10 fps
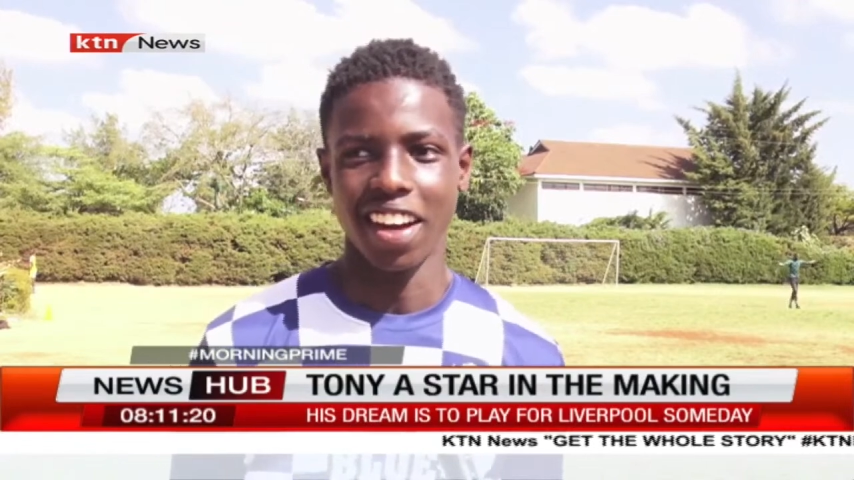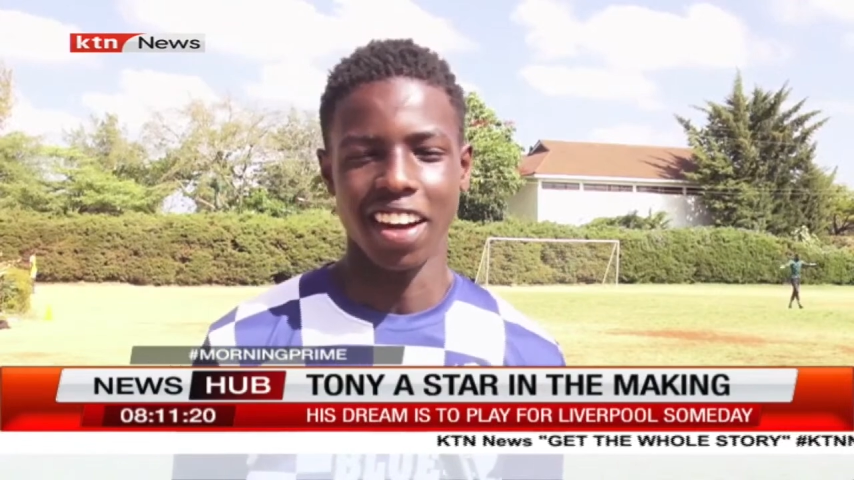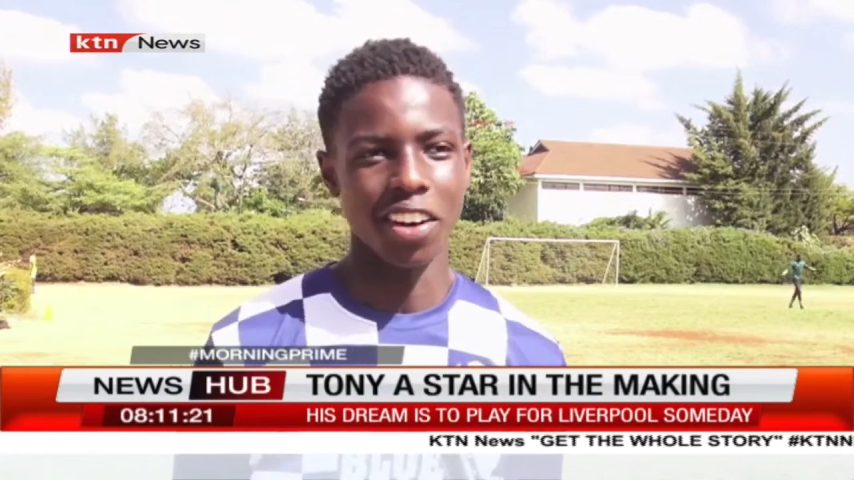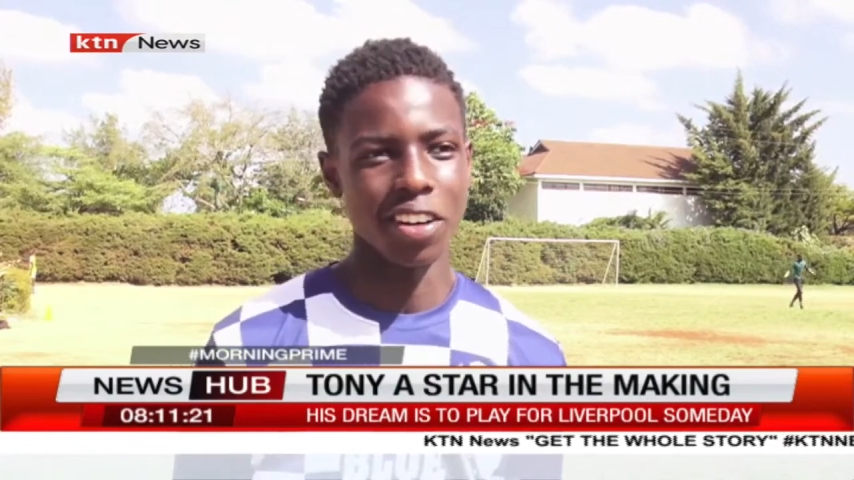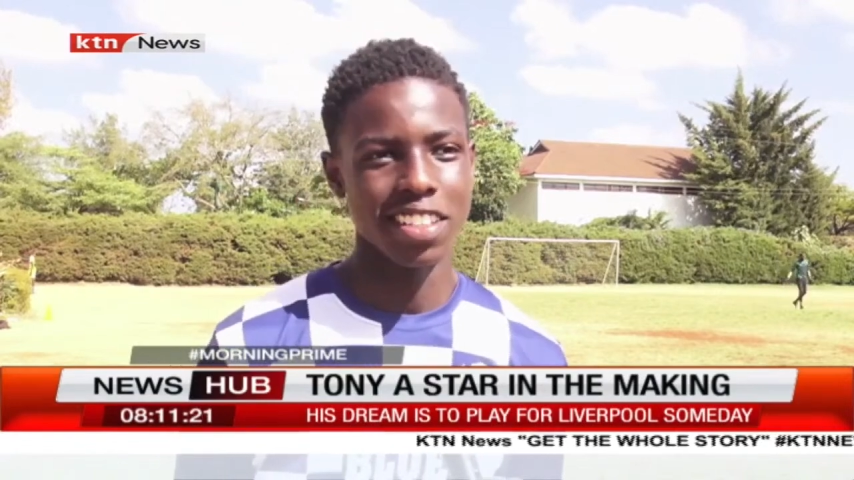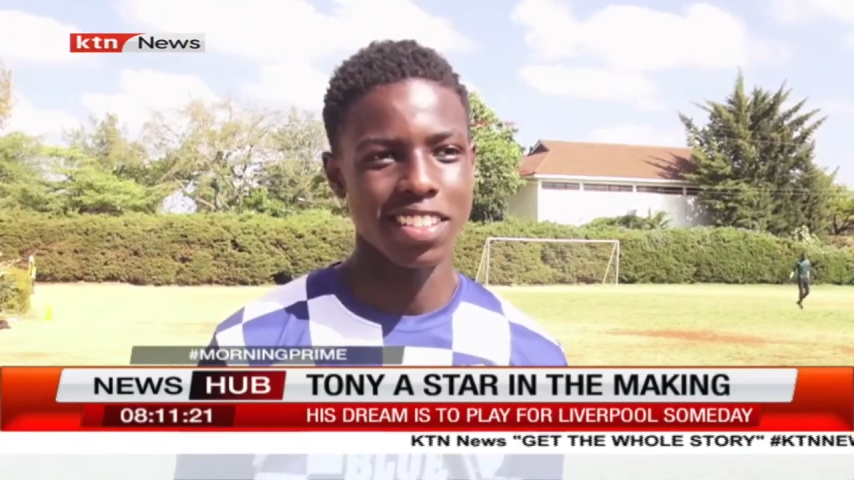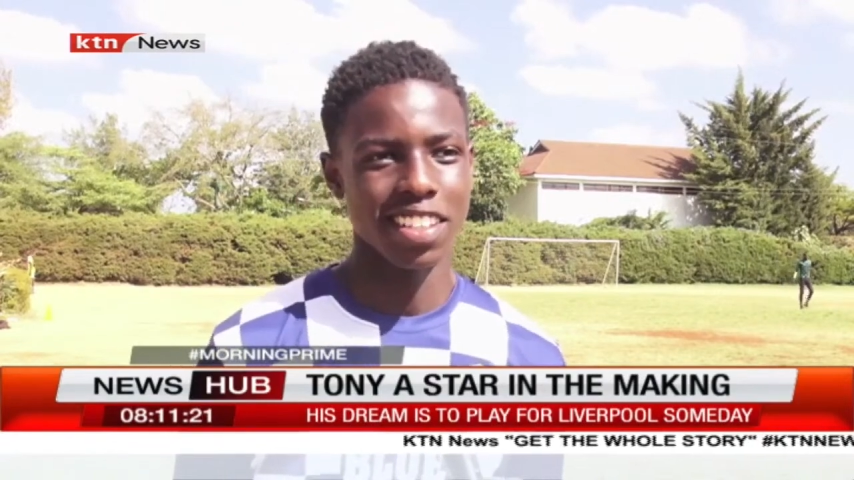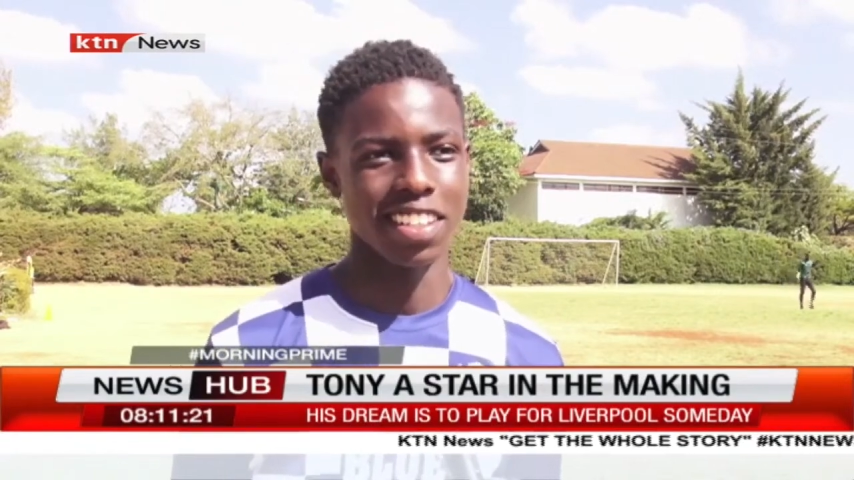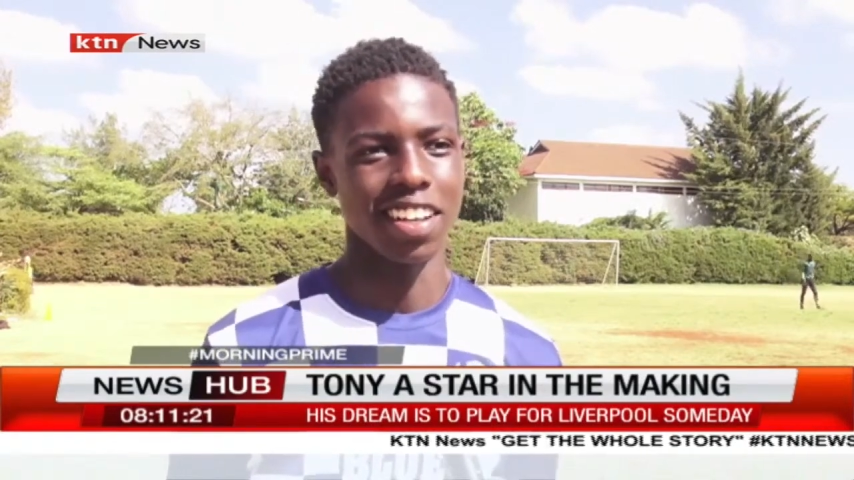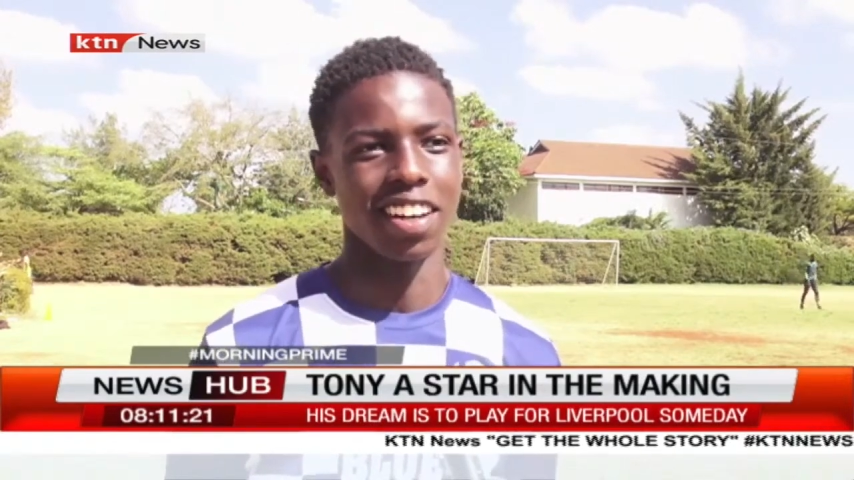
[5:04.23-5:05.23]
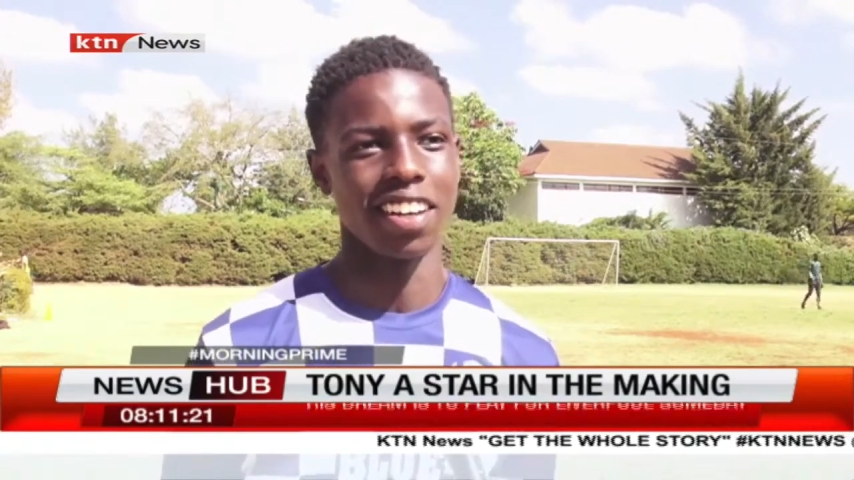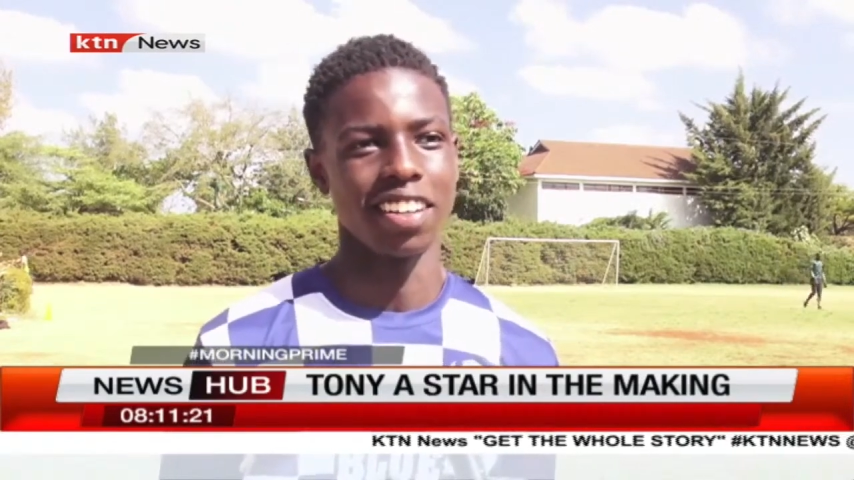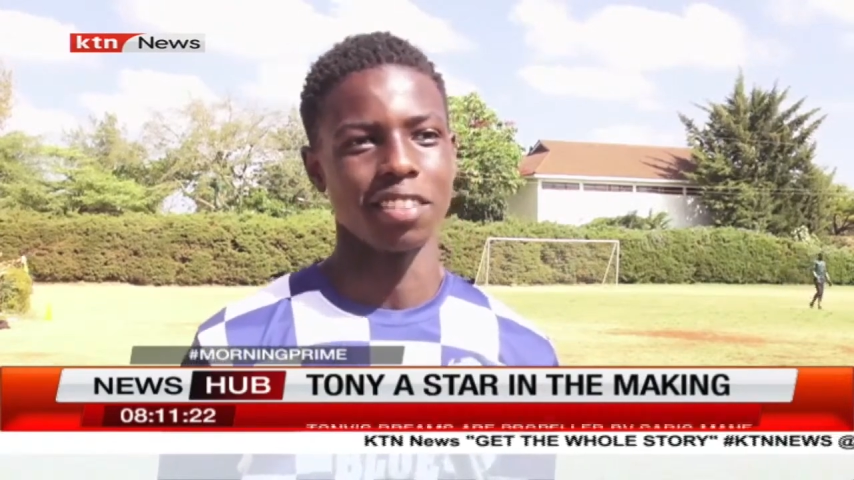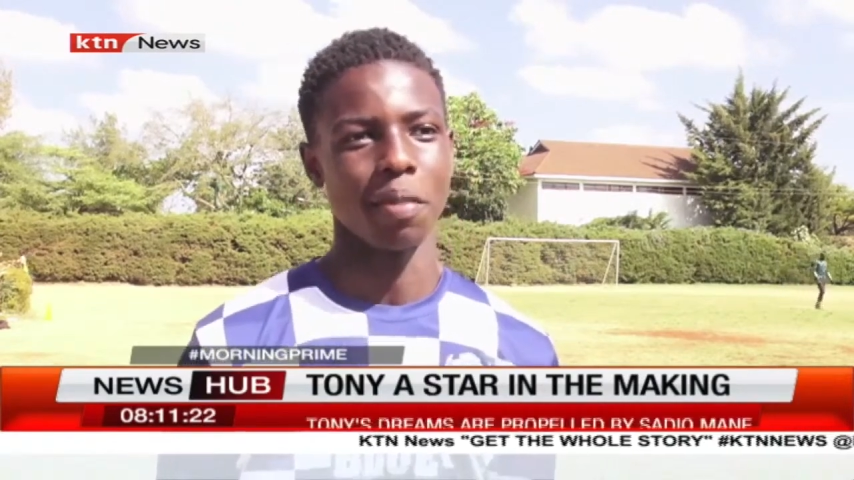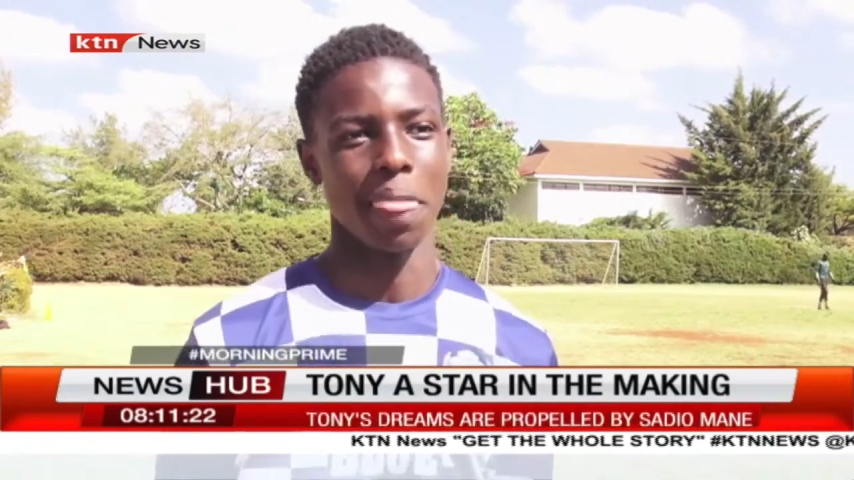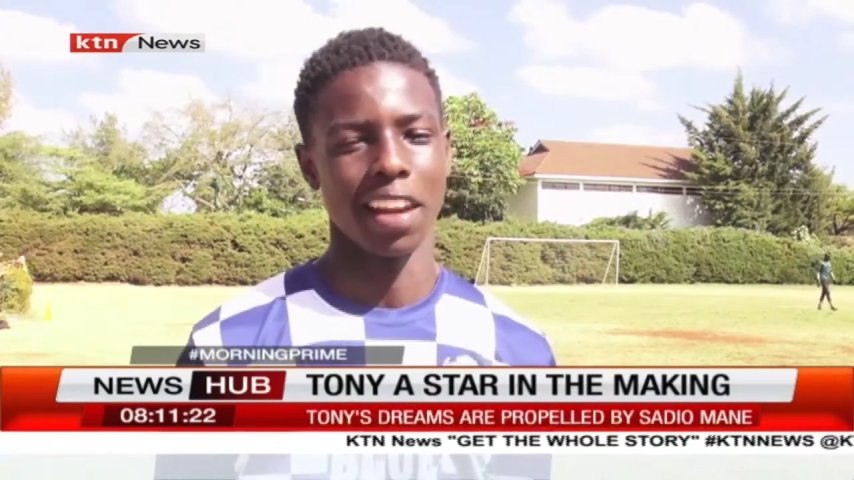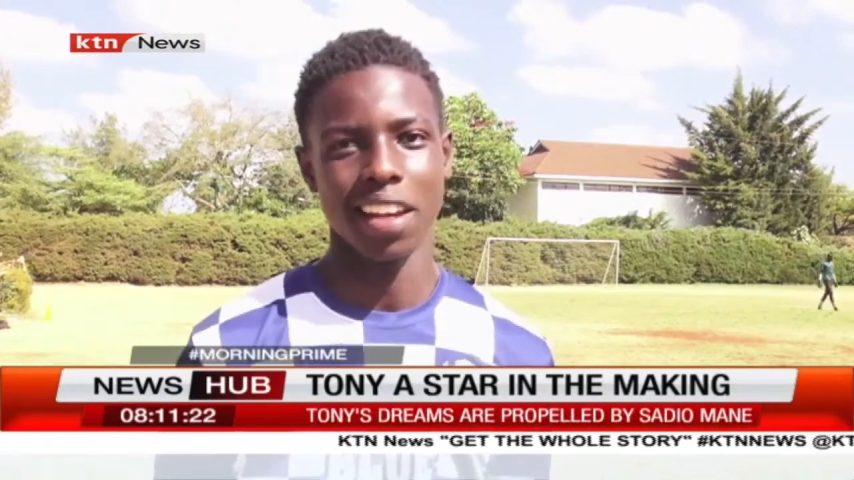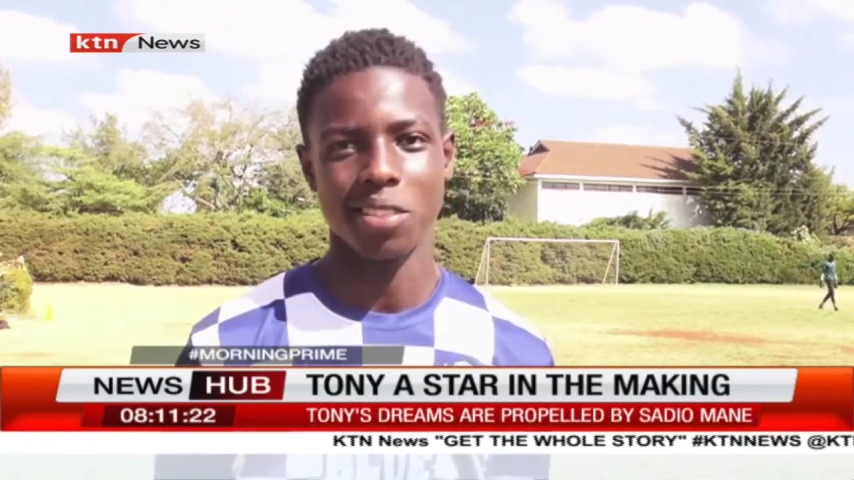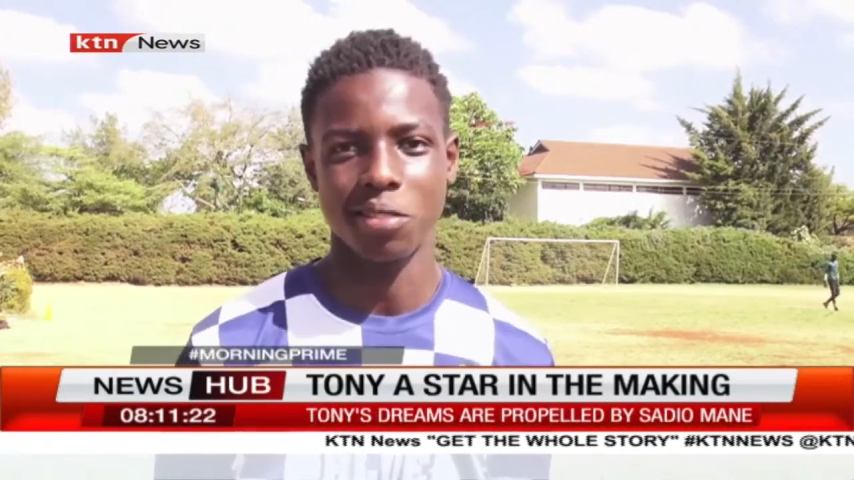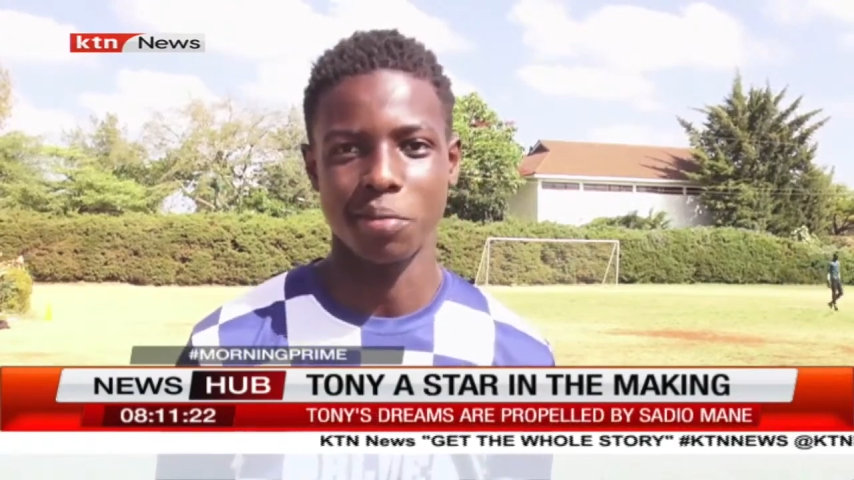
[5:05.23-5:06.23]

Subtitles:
Honestly, the likes